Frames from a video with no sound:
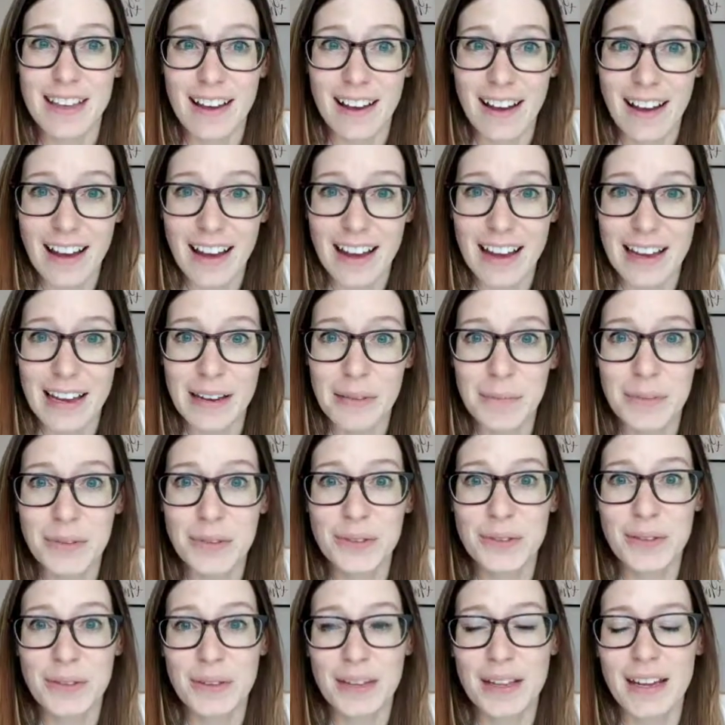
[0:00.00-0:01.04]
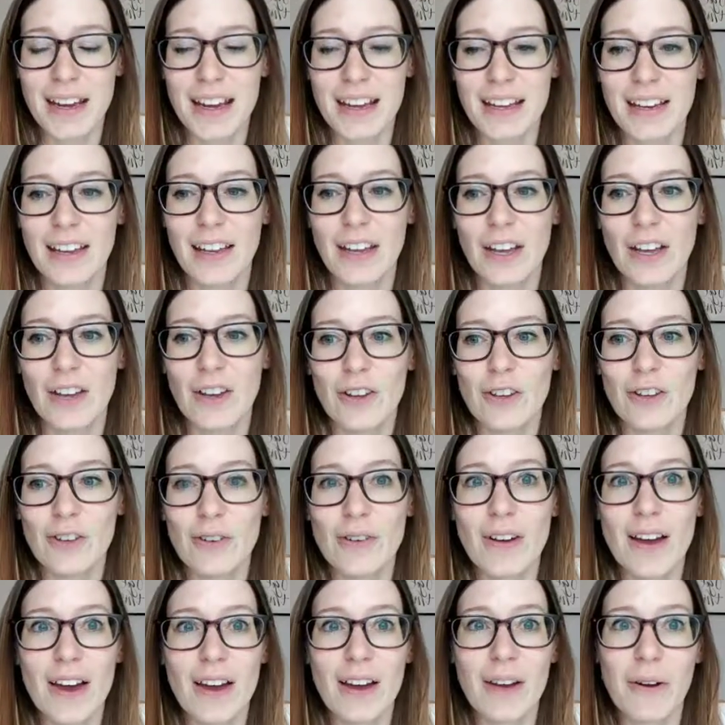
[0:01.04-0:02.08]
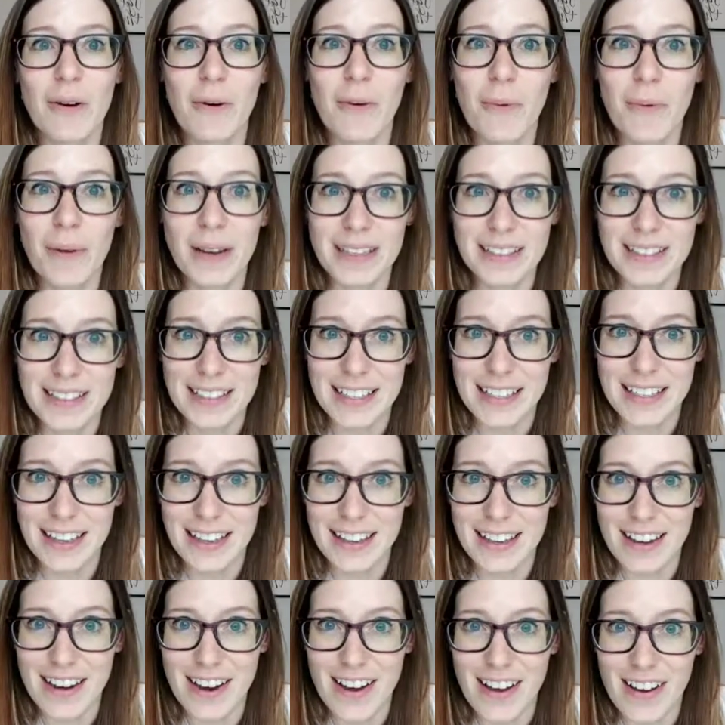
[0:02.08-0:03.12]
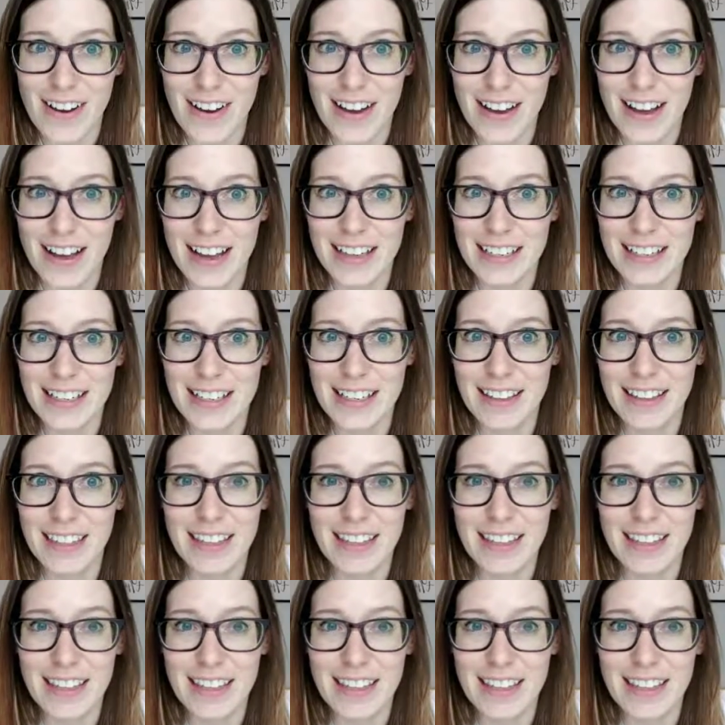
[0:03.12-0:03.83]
time so that you're not wasting it on